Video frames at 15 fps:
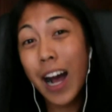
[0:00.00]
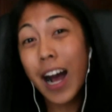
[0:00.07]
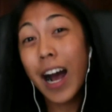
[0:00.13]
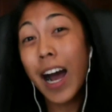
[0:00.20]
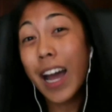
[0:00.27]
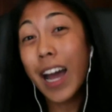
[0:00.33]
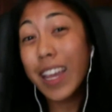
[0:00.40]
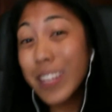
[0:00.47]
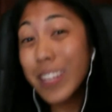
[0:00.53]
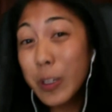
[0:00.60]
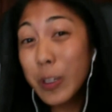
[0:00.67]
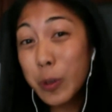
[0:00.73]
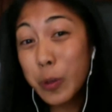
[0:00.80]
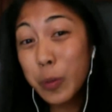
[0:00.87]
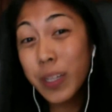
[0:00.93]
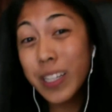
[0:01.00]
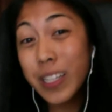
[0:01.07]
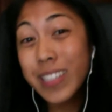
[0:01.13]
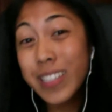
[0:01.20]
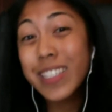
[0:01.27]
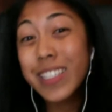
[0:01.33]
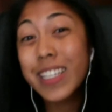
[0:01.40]
I think Google
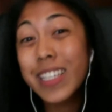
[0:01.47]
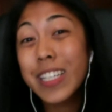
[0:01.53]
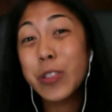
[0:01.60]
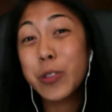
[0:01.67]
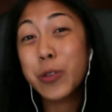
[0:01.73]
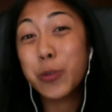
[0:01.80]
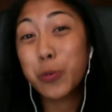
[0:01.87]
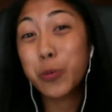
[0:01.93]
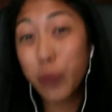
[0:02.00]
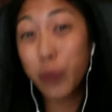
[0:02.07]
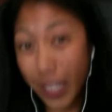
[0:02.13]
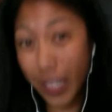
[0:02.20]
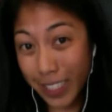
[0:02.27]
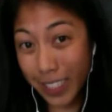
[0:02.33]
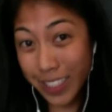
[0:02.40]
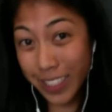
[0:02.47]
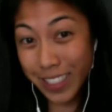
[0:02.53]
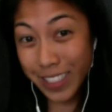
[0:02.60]
Plus is great.